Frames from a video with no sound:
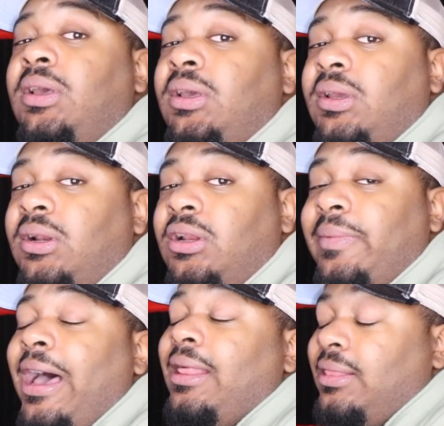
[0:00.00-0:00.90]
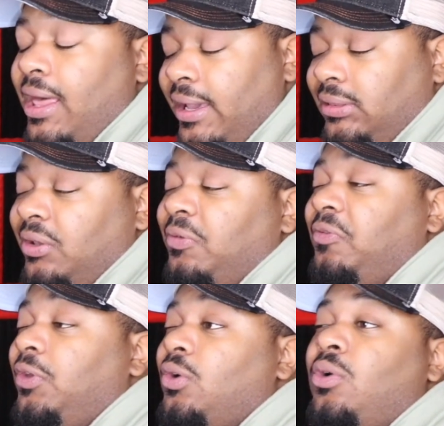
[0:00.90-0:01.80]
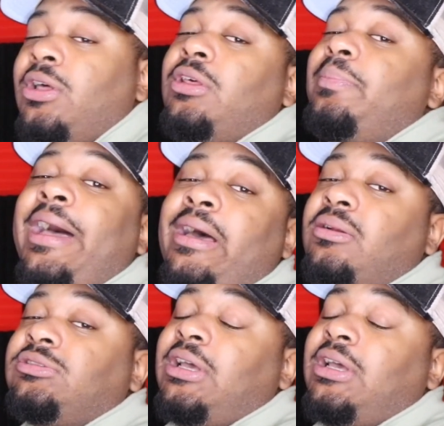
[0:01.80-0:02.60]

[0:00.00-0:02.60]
You know I mean? I like the feel of the battles.